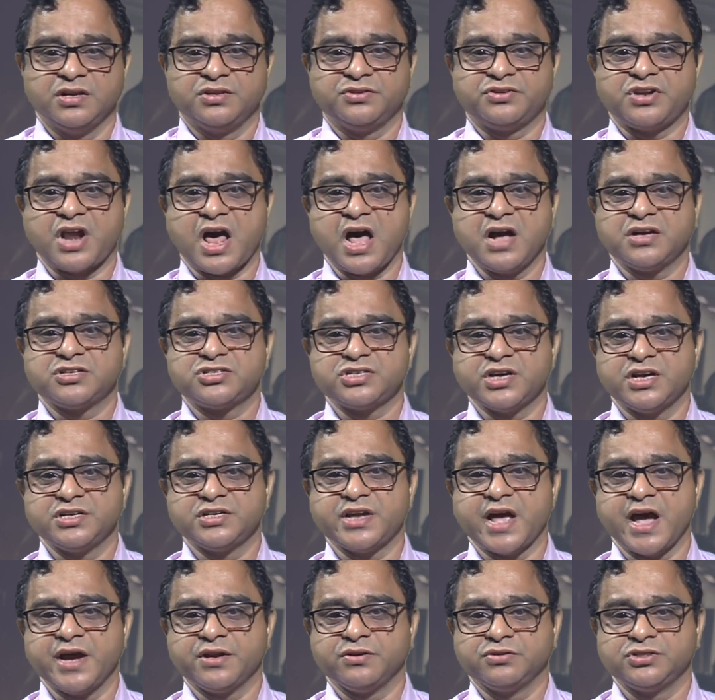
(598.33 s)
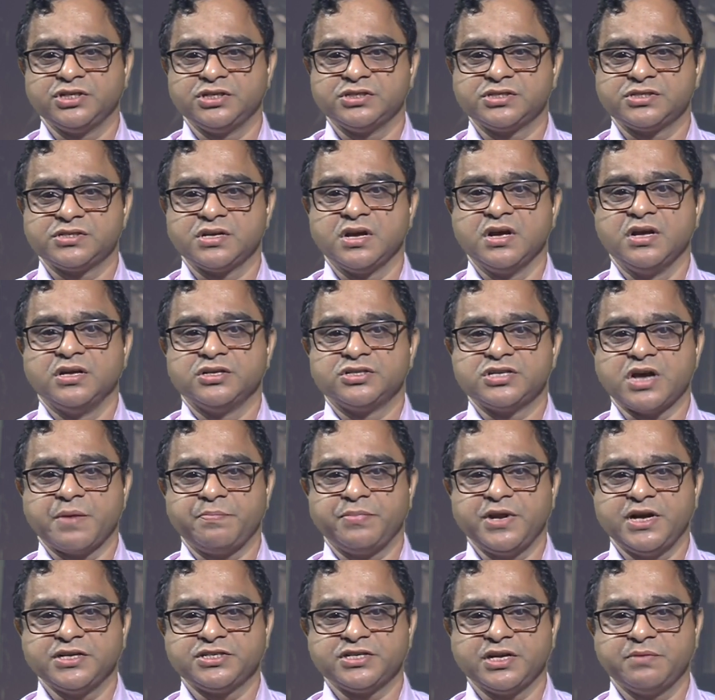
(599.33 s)
drugs and diagnosis,
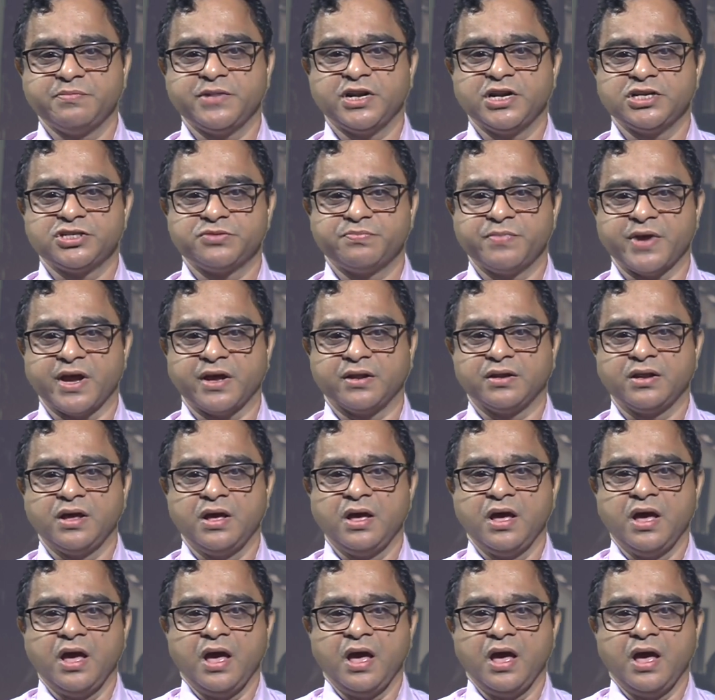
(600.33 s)
supply chain management,